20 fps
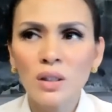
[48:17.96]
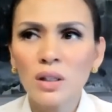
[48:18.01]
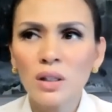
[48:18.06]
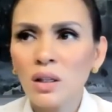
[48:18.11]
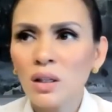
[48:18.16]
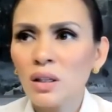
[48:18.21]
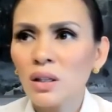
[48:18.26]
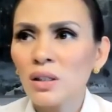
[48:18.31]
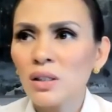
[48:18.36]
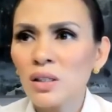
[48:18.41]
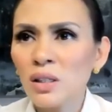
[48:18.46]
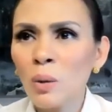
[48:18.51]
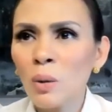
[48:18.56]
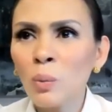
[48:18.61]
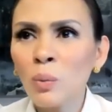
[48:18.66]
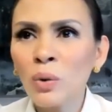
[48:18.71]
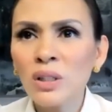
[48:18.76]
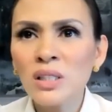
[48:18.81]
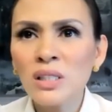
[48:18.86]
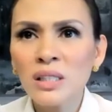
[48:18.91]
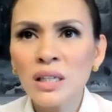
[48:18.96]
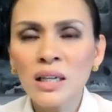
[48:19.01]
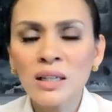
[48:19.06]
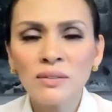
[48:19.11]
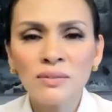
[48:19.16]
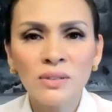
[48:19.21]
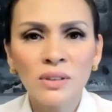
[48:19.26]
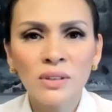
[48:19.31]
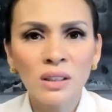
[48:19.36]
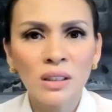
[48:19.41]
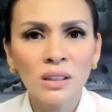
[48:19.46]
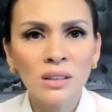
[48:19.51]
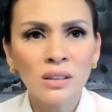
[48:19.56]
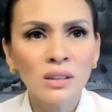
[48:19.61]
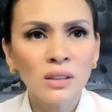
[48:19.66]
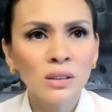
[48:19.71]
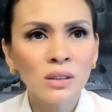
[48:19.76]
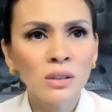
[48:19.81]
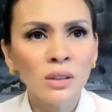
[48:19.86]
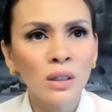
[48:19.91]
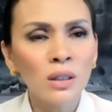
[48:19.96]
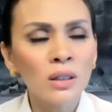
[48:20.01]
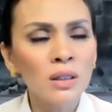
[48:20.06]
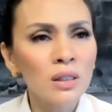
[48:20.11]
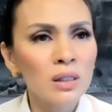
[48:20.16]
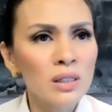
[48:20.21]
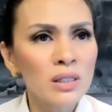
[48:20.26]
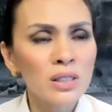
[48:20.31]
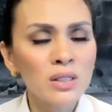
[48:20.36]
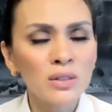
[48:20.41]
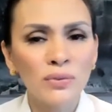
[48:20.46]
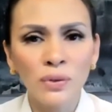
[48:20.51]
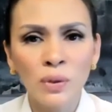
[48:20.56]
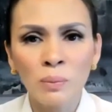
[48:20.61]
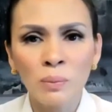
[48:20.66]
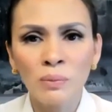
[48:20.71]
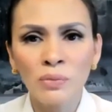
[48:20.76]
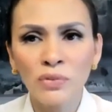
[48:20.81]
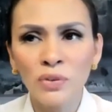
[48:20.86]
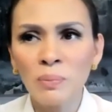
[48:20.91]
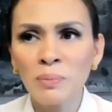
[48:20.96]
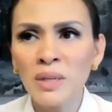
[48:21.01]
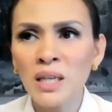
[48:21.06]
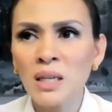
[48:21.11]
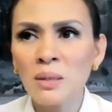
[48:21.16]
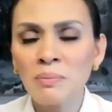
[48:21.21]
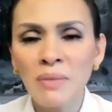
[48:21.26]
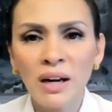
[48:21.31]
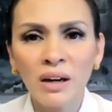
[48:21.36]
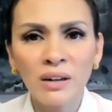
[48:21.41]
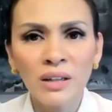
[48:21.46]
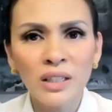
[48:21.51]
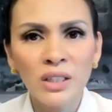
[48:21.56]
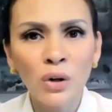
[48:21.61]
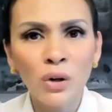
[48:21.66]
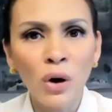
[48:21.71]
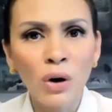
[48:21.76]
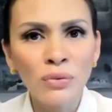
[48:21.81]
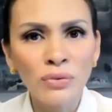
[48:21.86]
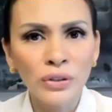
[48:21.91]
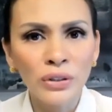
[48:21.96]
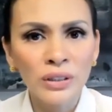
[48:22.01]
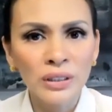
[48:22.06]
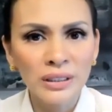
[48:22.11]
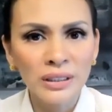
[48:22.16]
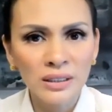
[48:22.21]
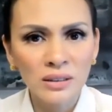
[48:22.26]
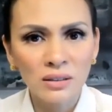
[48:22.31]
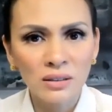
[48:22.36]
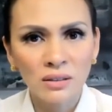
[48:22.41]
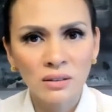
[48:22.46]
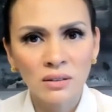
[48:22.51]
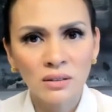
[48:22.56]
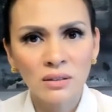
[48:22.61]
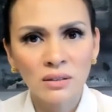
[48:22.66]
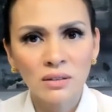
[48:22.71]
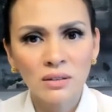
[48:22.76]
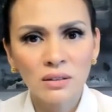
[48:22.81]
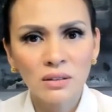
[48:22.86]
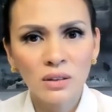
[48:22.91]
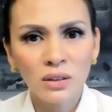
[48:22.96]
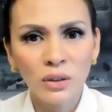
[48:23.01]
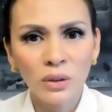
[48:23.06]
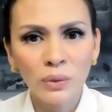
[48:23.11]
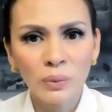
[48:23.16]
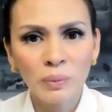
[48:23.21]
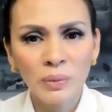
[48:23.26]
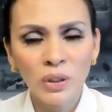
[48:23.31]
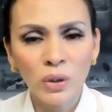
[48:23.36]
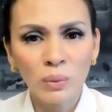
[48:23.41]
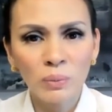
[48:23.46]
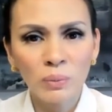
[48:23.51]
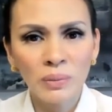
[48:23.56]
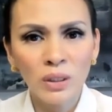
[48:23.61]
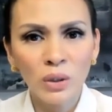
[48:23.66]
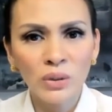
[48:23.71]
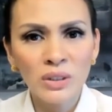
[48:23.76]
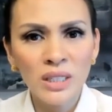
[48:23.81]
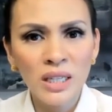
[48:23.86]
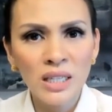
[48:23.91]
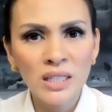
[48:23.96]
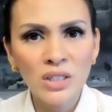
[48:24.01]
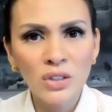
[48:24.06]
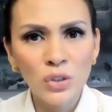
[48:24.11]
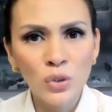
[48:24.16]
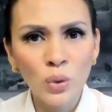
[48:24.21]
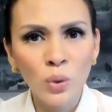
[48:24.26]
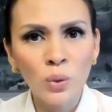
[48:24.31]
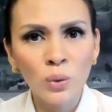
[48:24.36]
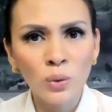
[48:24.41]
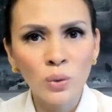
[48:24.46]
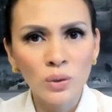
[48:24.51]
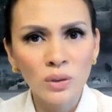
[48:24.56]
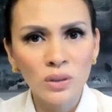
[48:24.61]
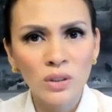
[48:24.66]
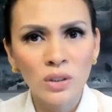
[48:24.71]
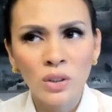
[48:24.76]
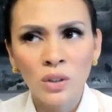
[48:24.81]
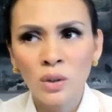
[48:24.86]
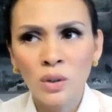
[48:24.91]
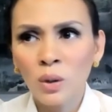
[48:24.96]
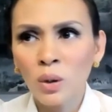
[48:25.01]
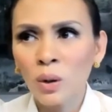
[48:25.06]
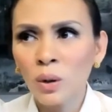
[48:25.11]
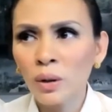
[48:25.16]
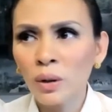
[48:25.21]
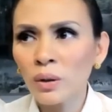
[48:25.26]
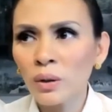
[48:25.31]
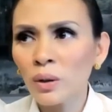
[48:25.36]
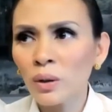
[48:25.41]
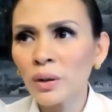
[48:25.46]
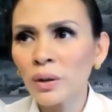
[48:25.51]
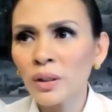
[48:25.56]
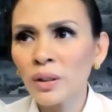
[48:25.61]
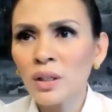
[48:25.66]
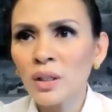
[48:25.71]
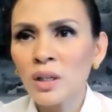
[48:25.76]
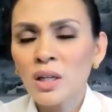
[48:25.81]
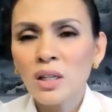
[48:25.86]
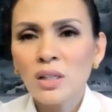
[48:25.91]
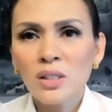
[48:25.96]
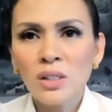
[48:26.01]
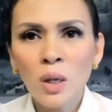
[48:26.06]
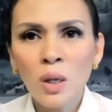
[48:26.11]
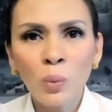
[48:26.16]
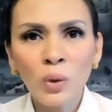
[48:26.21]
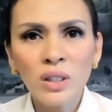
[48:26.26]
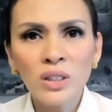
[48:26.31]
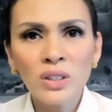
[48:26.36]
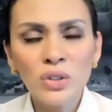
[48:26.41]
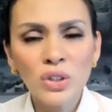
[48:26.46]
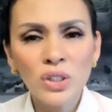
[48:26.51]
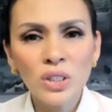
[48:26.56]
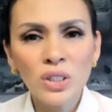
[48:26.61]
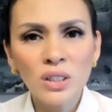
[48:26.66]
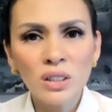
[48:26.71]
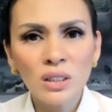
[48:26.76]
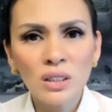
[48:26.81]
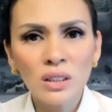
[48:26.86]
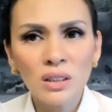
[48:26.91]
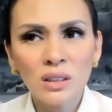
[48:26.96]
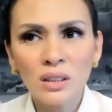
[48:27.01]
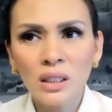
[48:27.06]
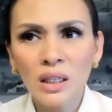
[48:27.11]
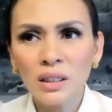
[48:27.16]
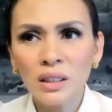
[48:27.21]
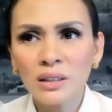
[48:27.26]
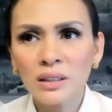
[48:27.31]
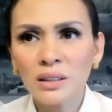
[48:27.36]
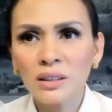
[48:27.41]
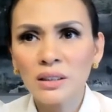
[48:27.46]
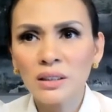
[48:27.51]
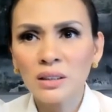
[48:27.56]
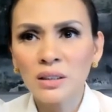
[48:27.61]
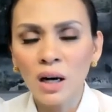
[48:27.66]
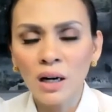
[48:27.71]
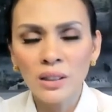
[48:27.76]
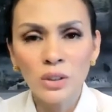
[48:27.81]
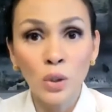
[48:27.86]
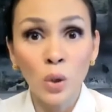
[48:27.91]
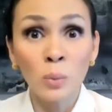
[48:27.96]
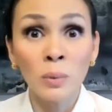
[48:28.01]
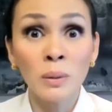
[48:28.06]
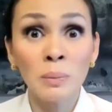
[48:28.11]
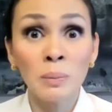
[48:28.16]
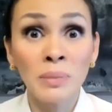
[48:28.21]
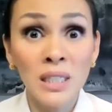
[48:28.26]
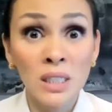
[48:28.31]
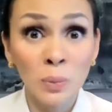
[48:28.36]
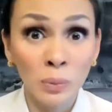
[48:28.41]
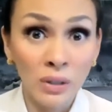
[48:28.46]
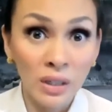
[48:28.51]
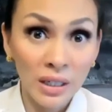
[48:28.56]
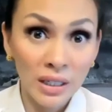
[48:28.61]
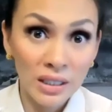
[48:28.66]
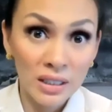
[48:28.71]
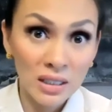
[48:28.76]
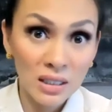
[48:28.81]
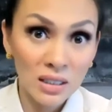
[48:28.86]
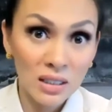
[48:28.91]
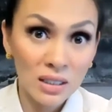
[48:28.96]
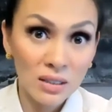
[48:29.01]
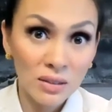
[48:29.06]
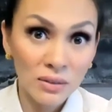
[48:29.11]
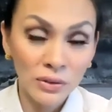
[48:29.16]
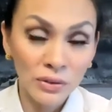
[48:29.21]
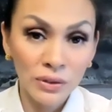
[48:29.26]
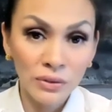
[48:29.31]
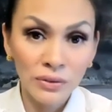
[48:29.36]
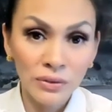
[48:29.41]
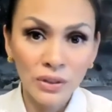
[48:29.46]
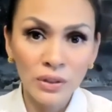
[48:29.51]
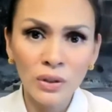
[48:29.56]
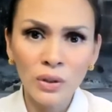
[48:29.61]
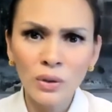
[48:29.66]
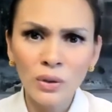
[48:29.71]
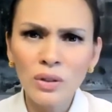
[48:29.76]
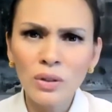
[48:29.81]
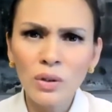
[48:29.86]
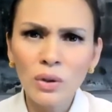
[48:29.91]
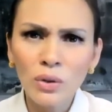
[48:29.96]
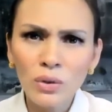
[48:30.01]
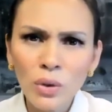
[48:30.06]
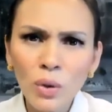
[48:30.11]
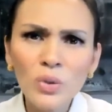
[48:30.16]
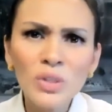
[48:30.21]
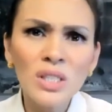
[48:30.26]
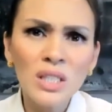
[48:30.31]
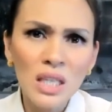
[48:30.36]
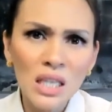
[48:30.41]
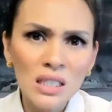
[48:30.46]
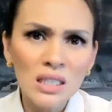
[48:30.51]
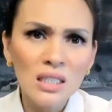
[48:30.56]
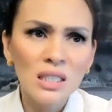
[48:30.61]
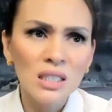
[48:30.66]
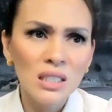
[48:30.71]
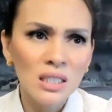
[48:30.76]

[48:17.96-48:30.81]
someone saved girls from being married off early, you know, below 10 years old, or someone just got a Nobel Peace Prize for you know, those things,